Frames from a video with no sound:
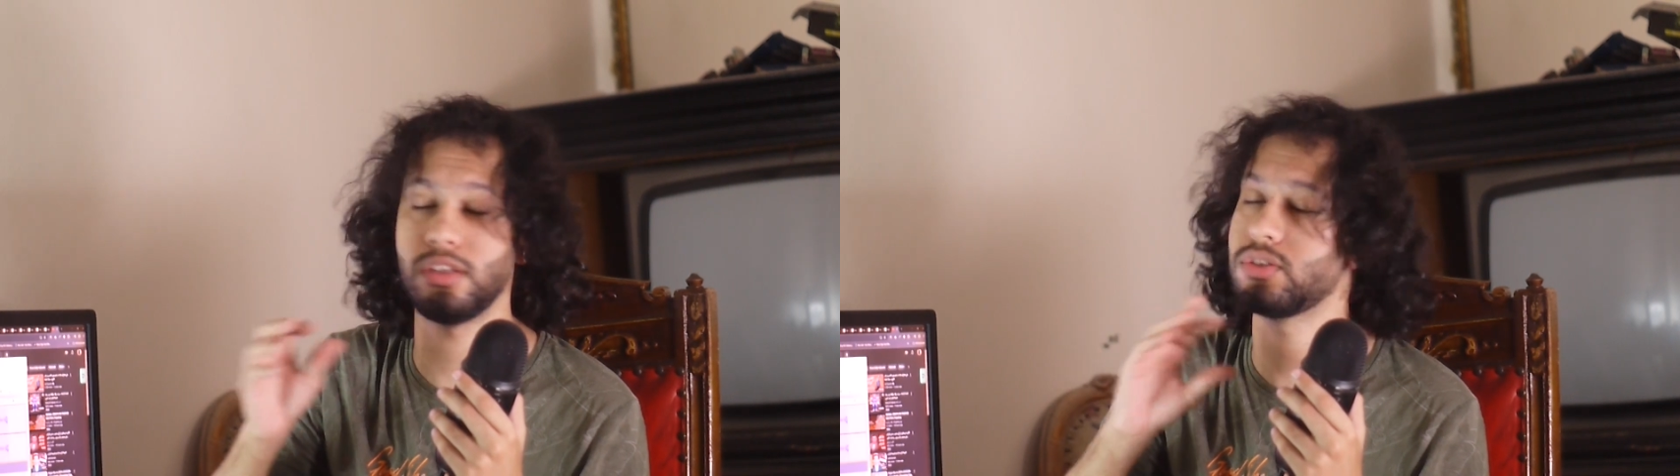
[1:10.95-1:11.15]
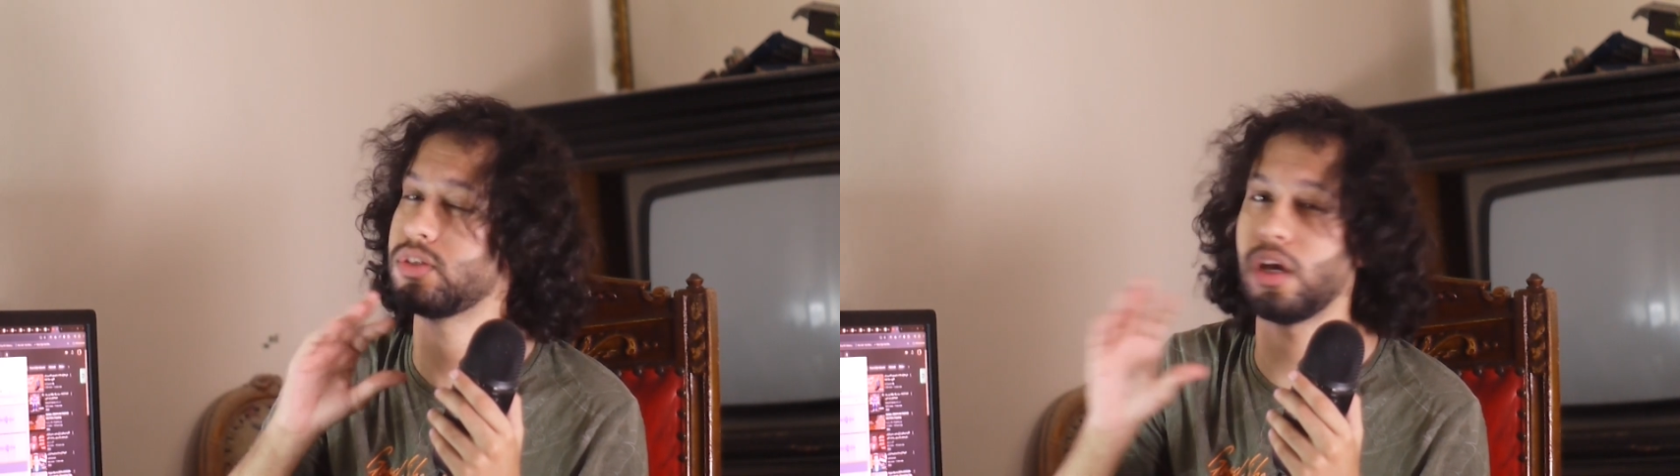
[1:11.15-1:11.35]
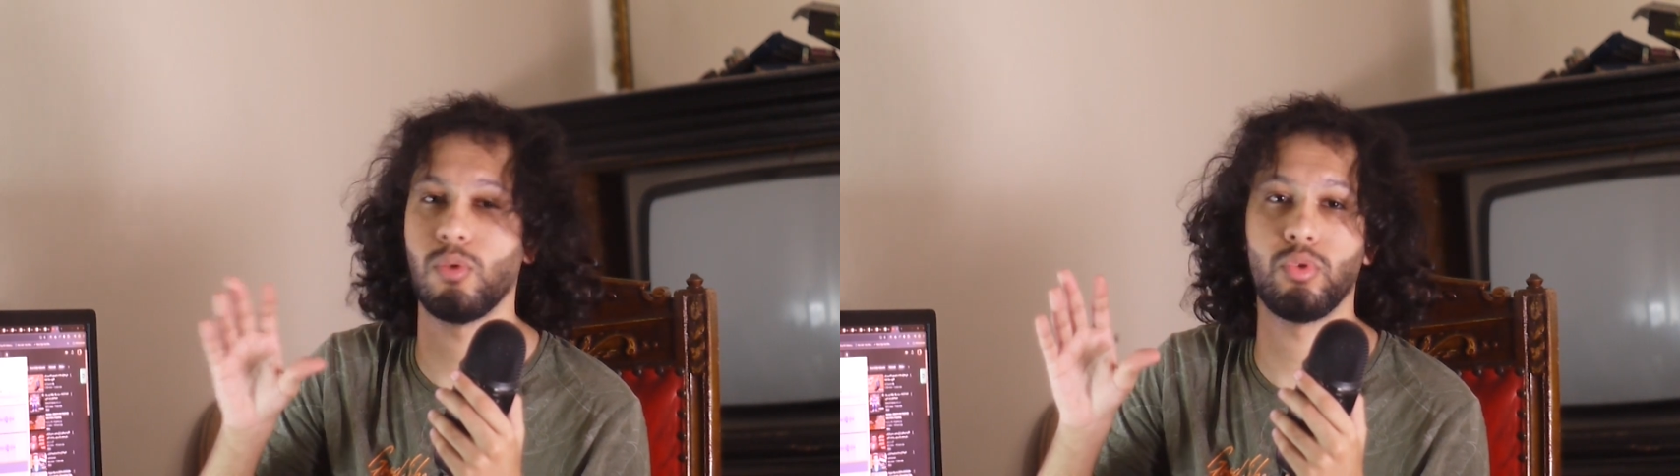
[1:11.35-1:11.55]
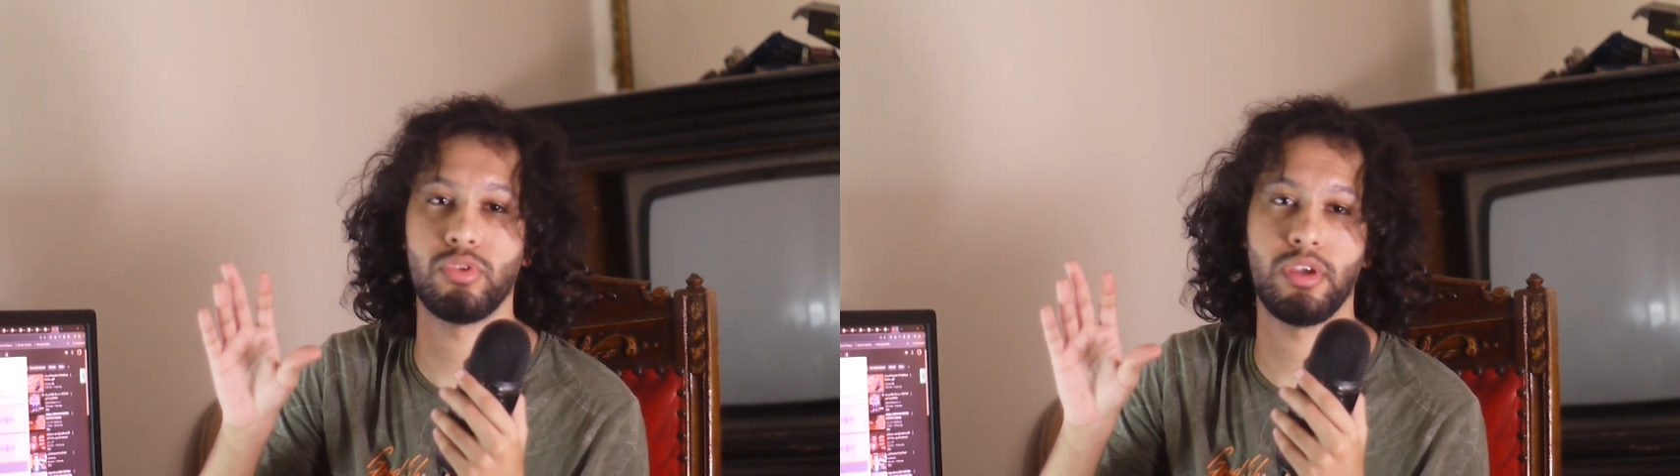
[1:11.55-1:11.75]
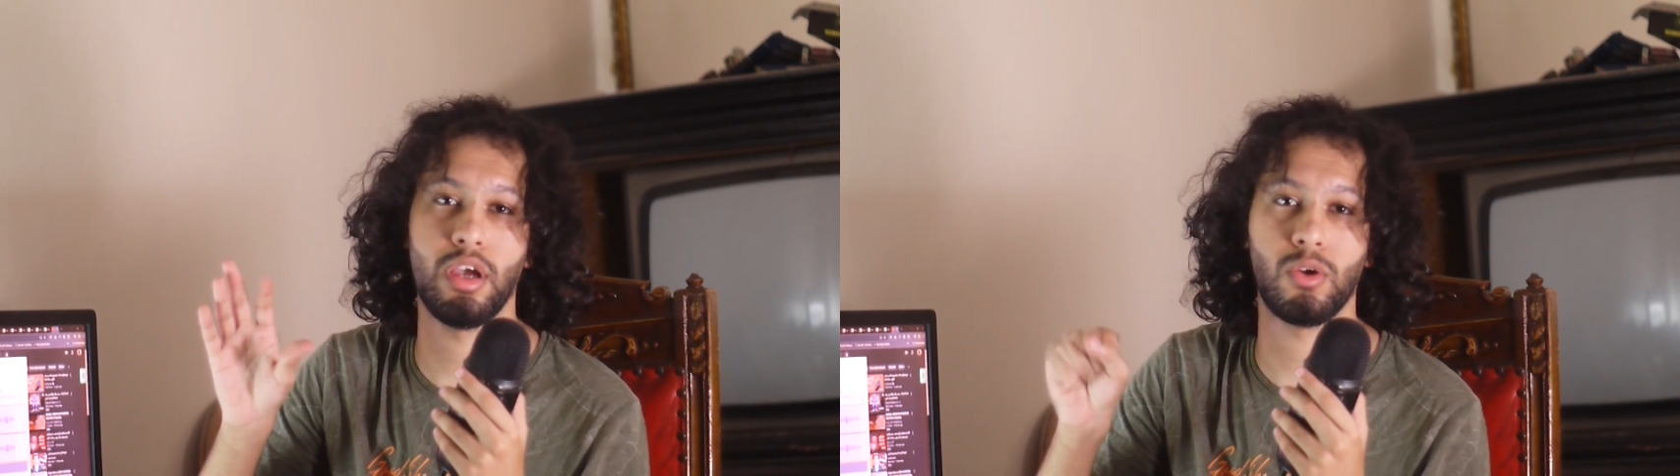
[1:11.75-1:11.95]
it's not
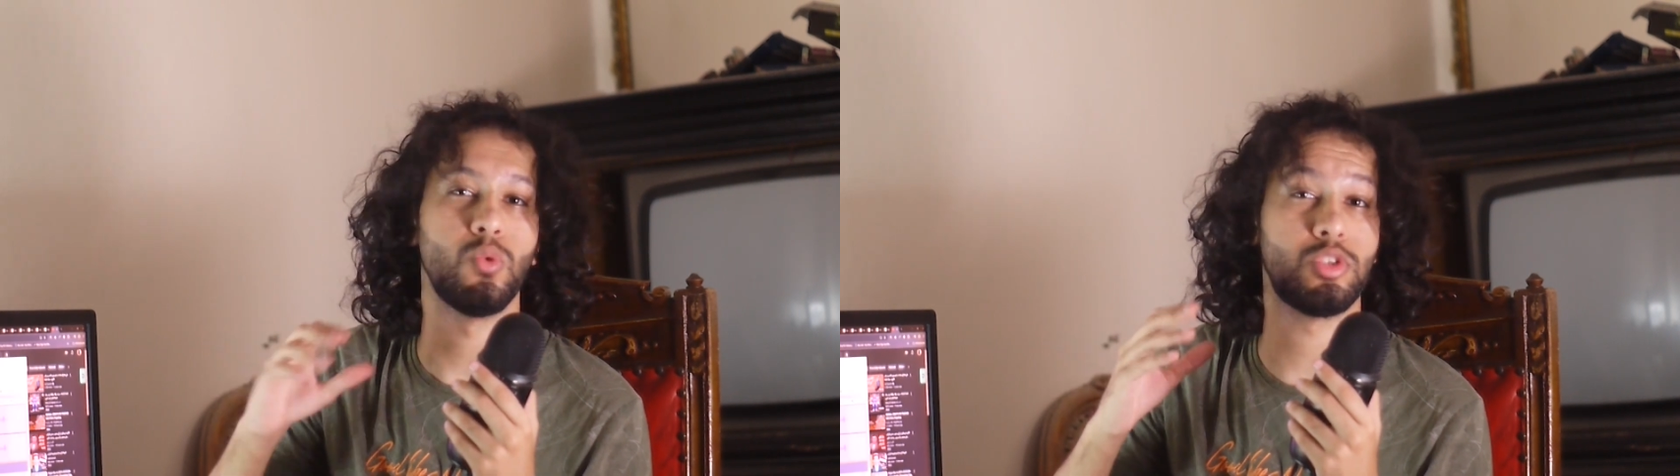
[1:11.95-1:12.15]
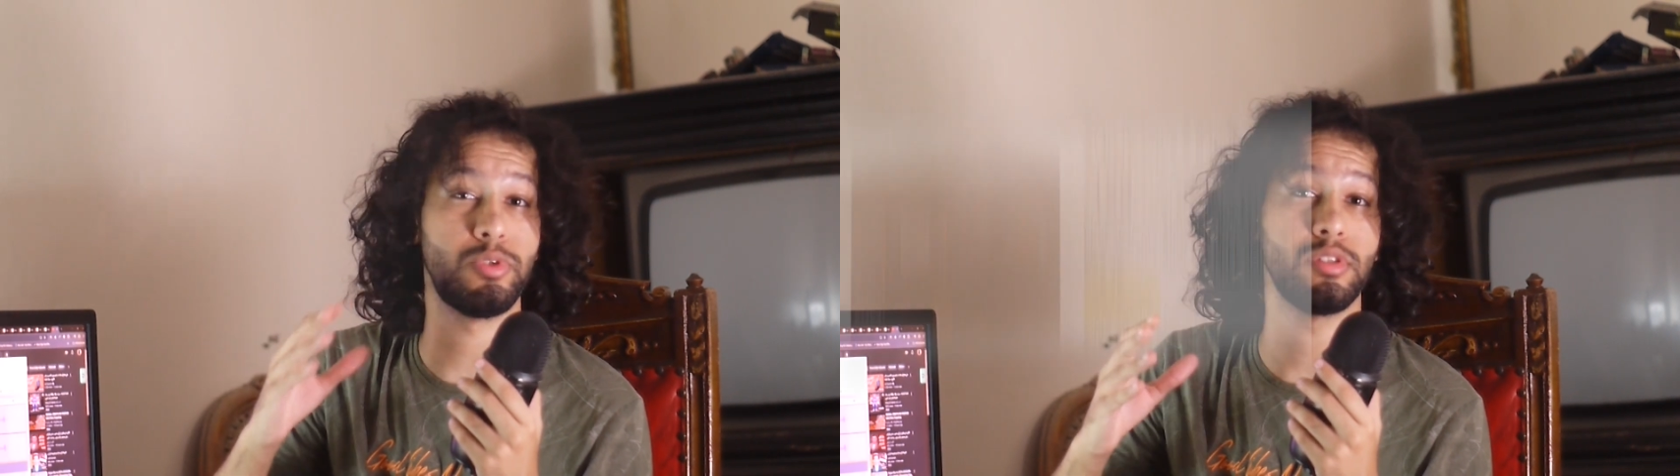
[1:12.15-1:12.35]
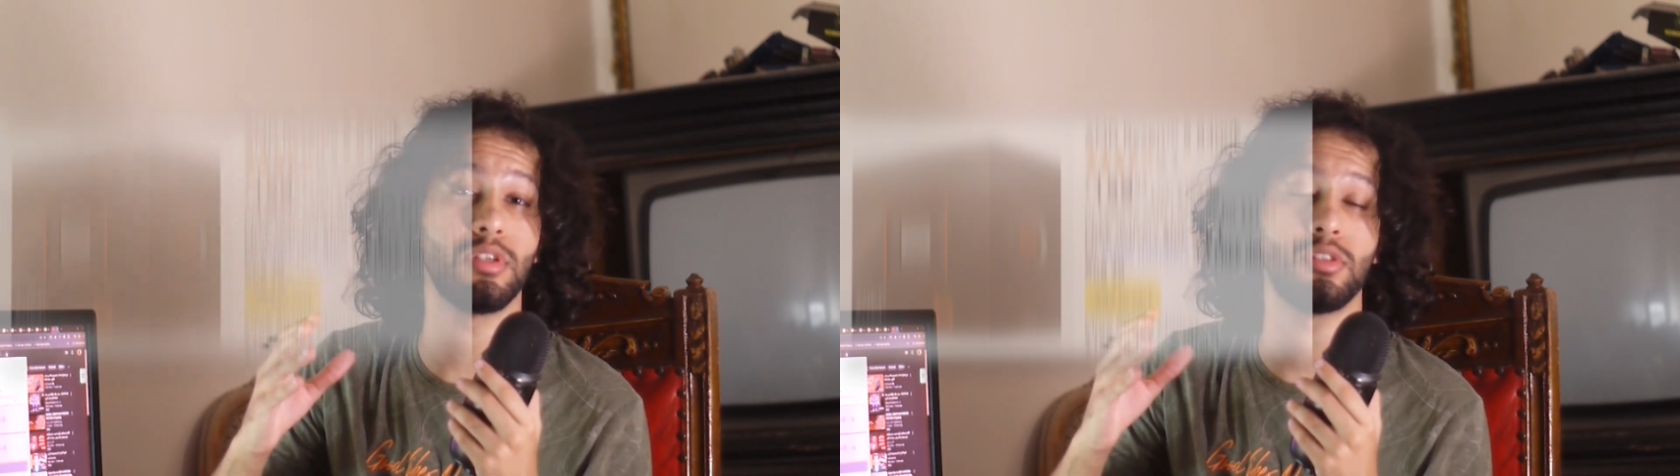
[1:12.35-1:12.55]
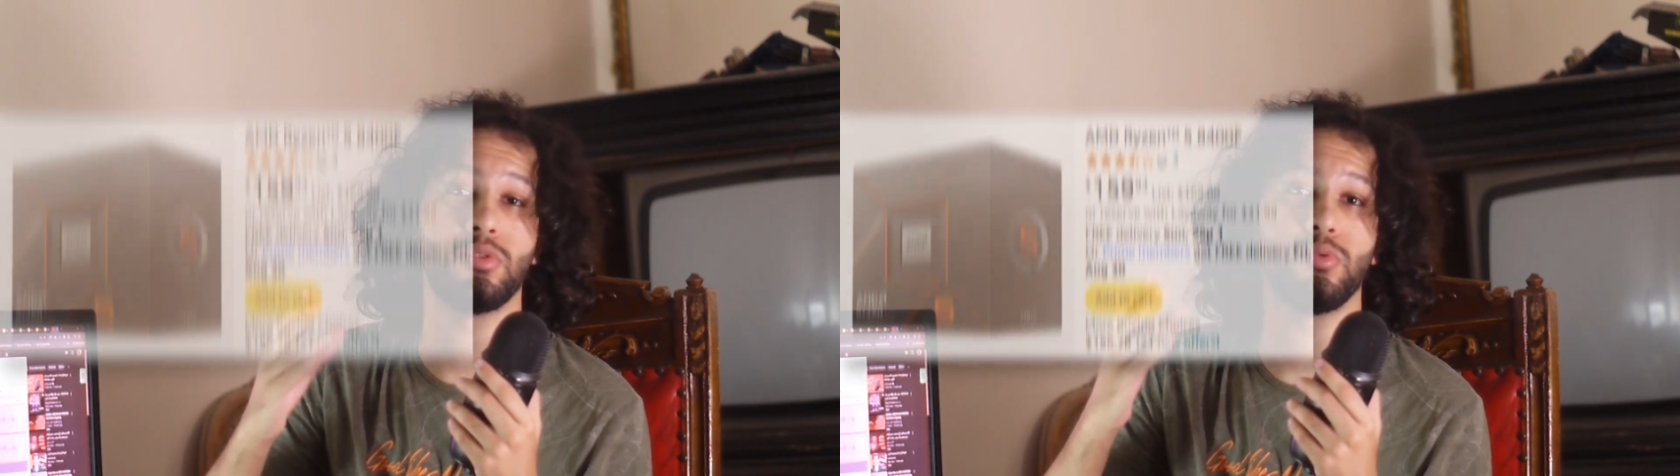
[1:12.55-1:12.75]
worth it at all, which brings us